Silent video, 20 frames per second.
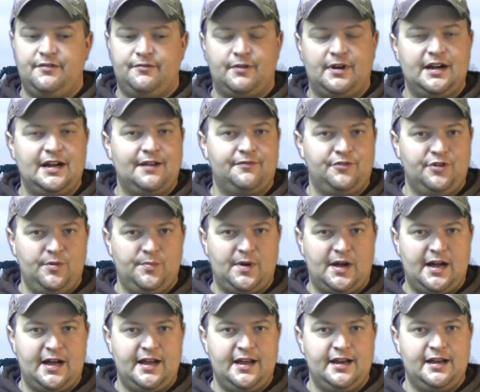it right after you
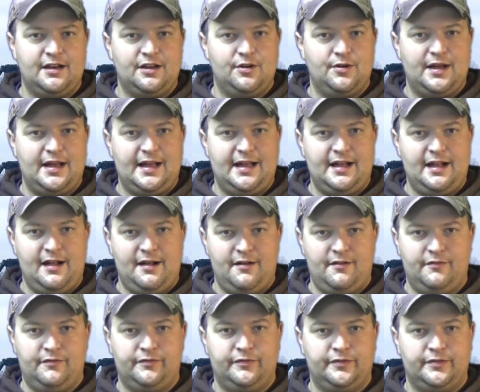buy it and you
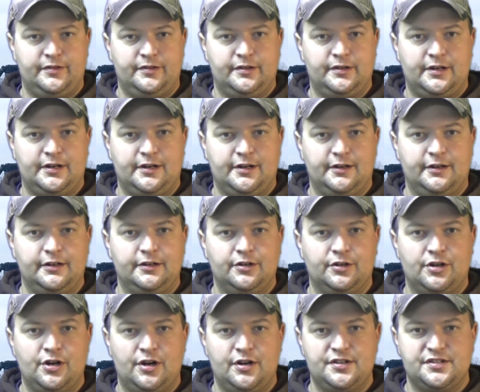have your
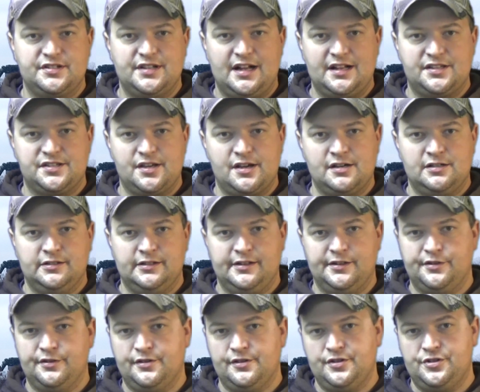gun is not cycling,
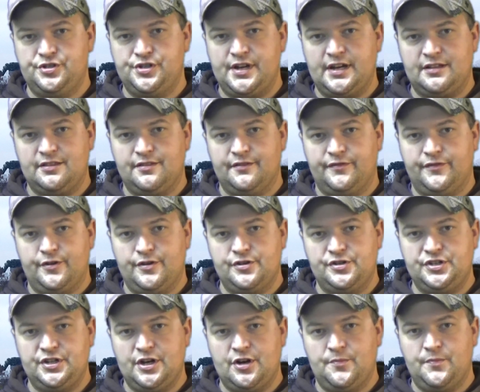it'll eject the first
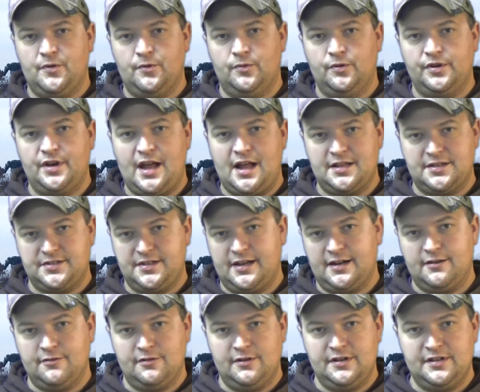shell but will not
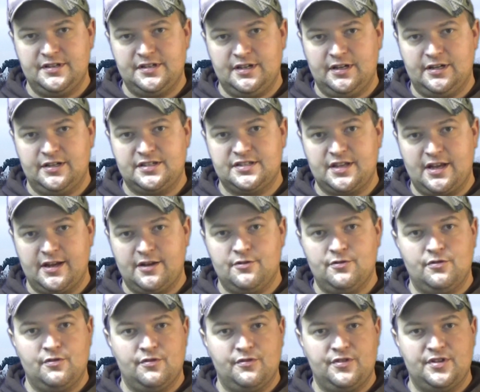cycle
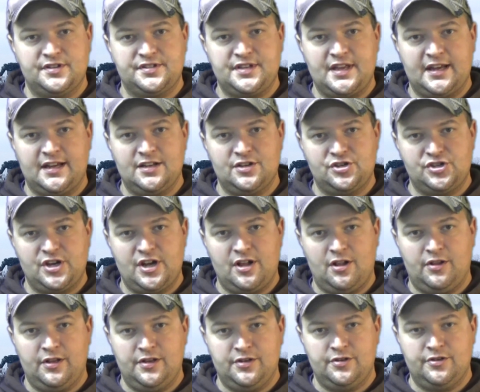the second
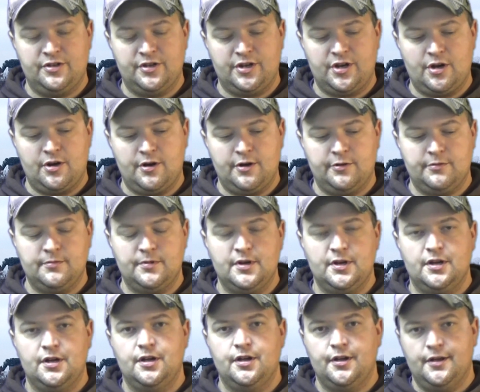shell into the gun.
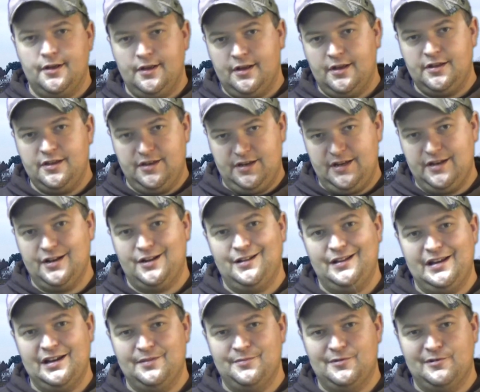You need to
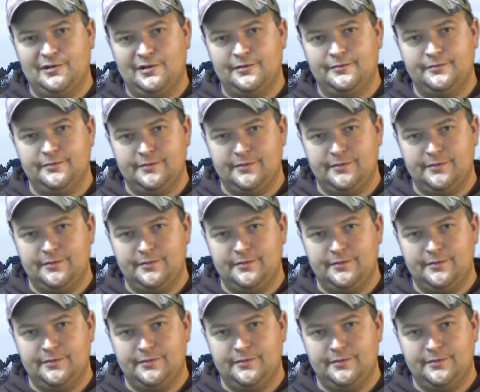clean it more.